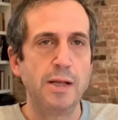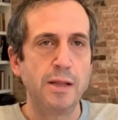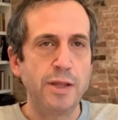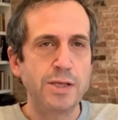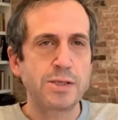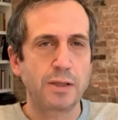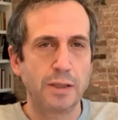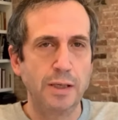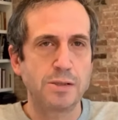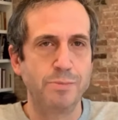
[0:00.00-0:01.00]
This
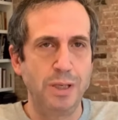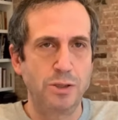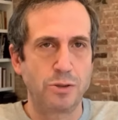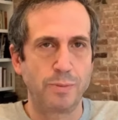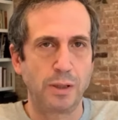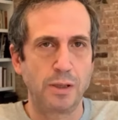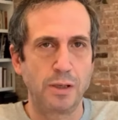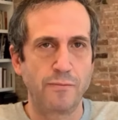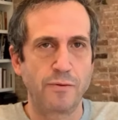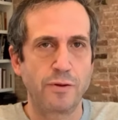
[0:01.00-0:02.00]
leads me to
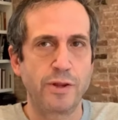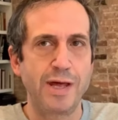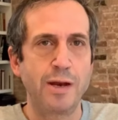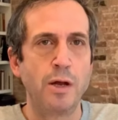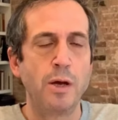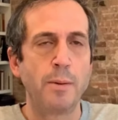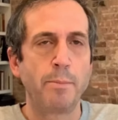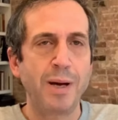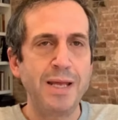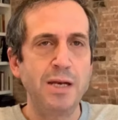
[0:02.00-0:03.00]
believe that
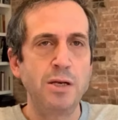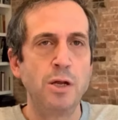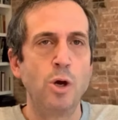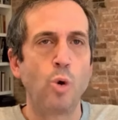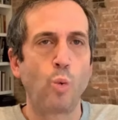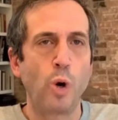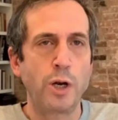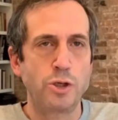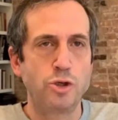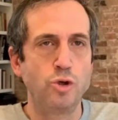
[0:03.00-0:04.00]
Biden
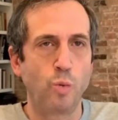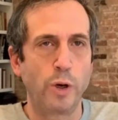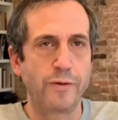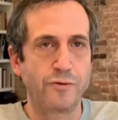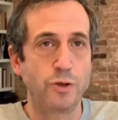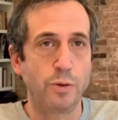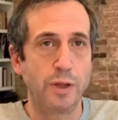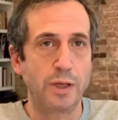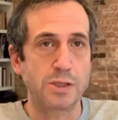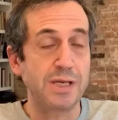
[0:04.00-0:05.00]
wanted to do one of two
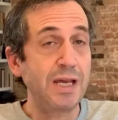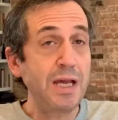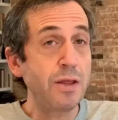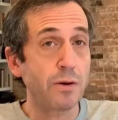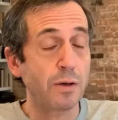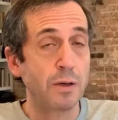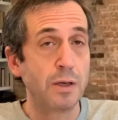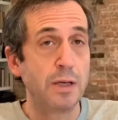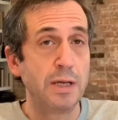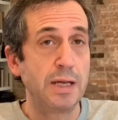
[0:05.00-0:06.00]
things. Either
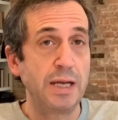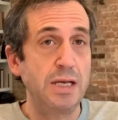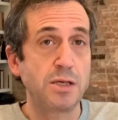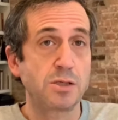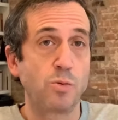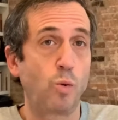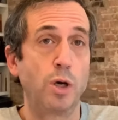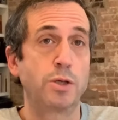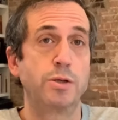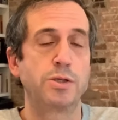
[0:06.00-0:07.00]
he doesn't
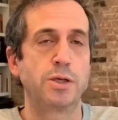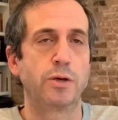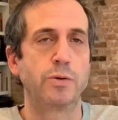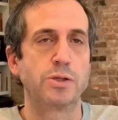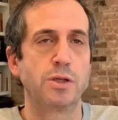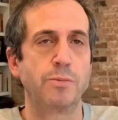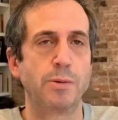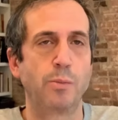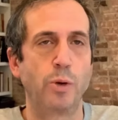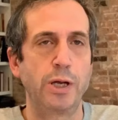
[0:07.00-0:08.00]
want this increase in the
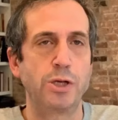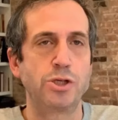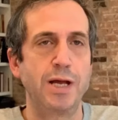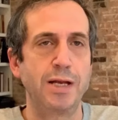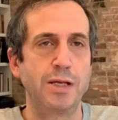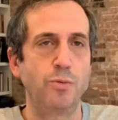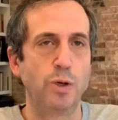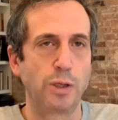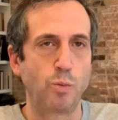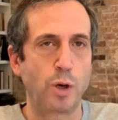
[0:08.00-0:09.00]
minimum wage and he
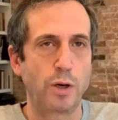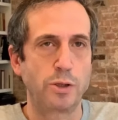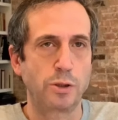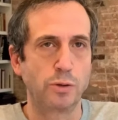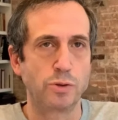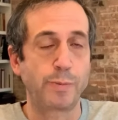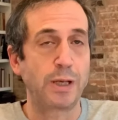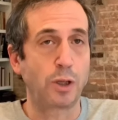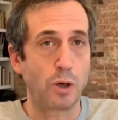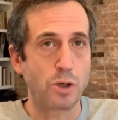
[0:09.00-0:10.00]
really wanted it to lose by
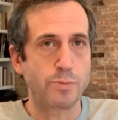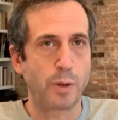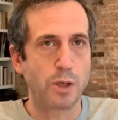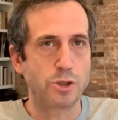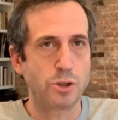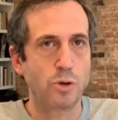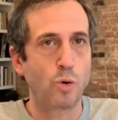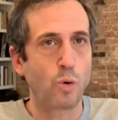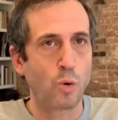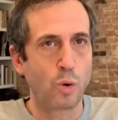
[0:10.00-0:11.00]
a large margin,
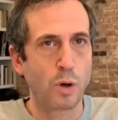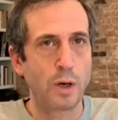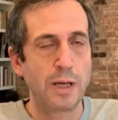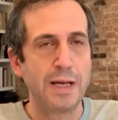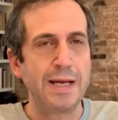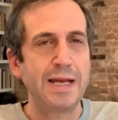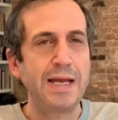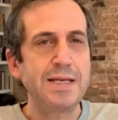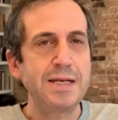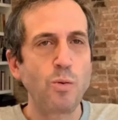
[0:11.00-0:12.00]
or
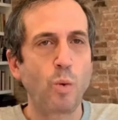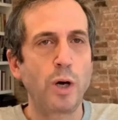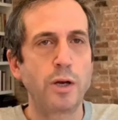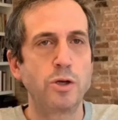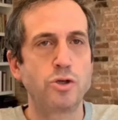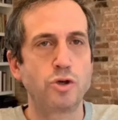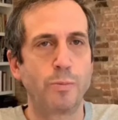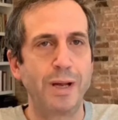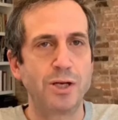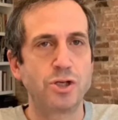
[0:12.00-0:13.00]
he didn't want Joe
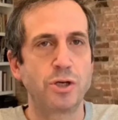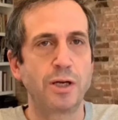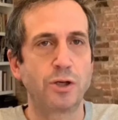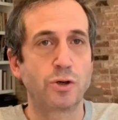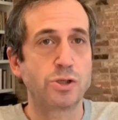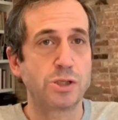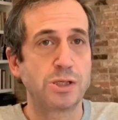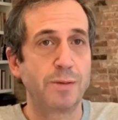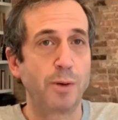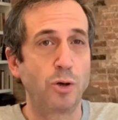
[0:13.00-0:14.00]
Manchin and Kyrsten
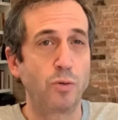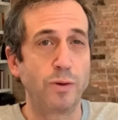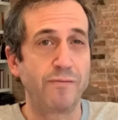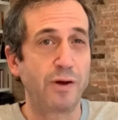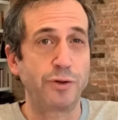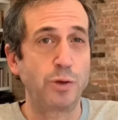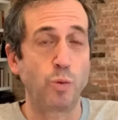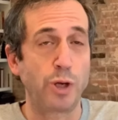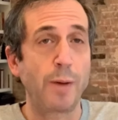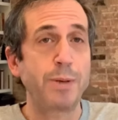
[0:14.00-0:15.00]
Sinema, who he felt he
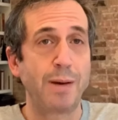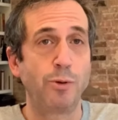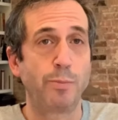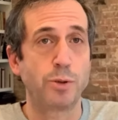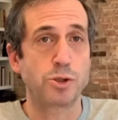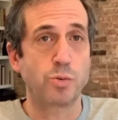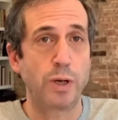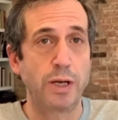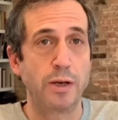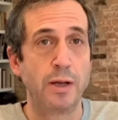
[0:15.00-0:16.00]
would not be able to
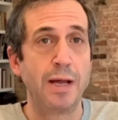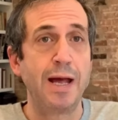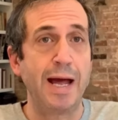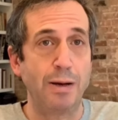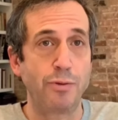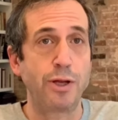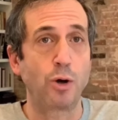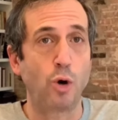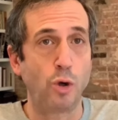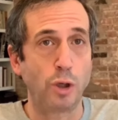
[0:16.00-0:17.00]
persuade, out
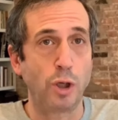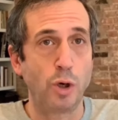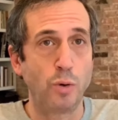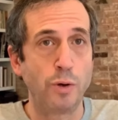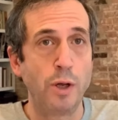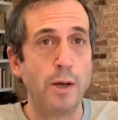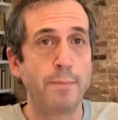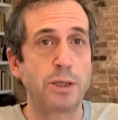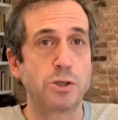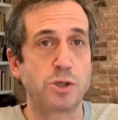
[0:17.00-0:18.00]
there all alone
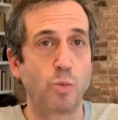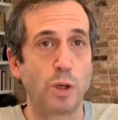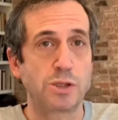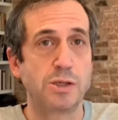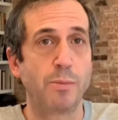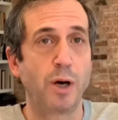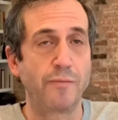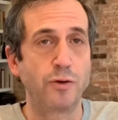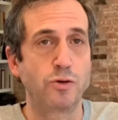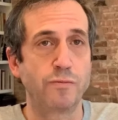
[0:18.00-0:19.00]
because he wants them
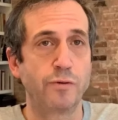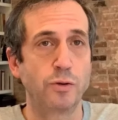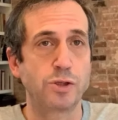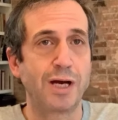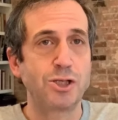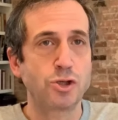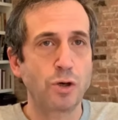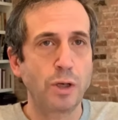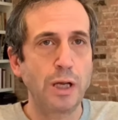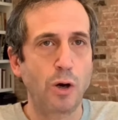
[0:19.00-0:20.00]
on future votes. I
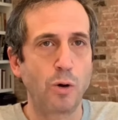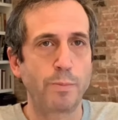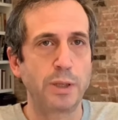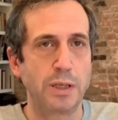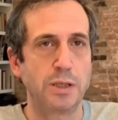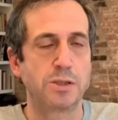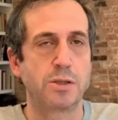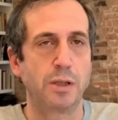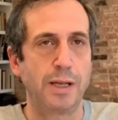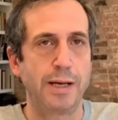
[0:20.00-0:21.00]
certainly hope it is
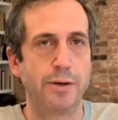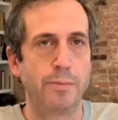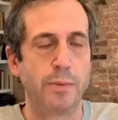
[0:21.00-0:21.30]
the latter,